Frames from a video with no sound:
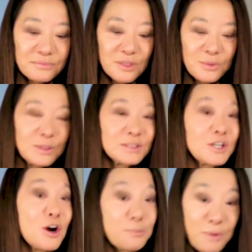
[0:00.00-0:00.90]
which was
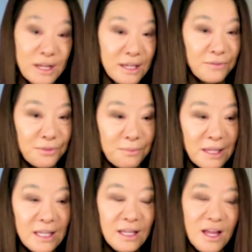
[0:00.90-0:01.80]
heartbreaking for
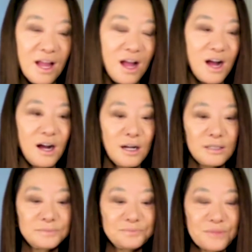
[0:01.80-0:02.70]
me.
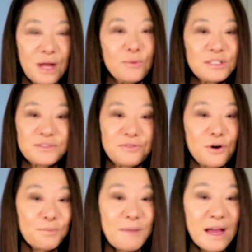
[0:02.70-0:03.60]
I went to
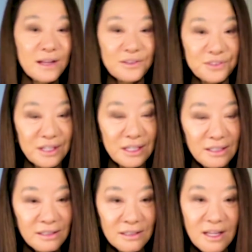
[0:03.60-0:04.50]
Vogue
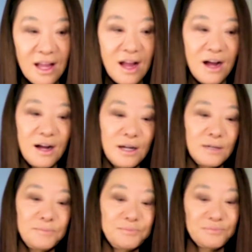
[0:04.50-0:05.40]
magazine.
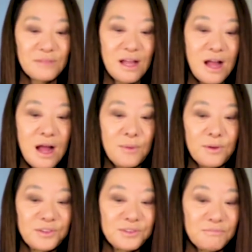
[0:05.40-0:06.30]
I
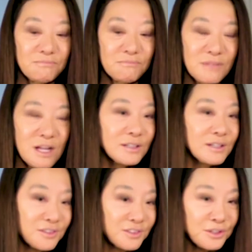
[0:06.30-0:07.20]
was not
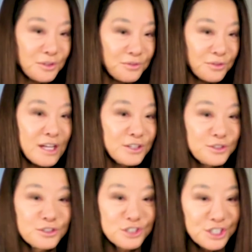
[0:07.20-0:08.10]
considered for
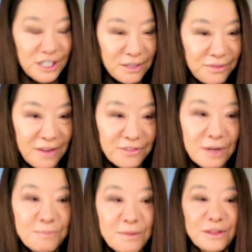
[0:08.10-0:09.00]
editor-in-chief after
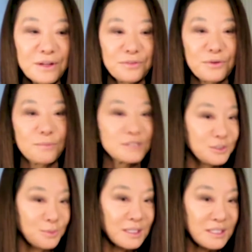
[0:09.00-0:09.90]
I'd been there for almost
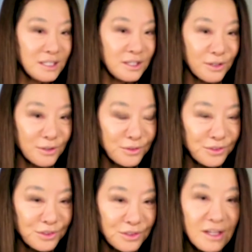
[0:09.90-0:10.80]
20 years.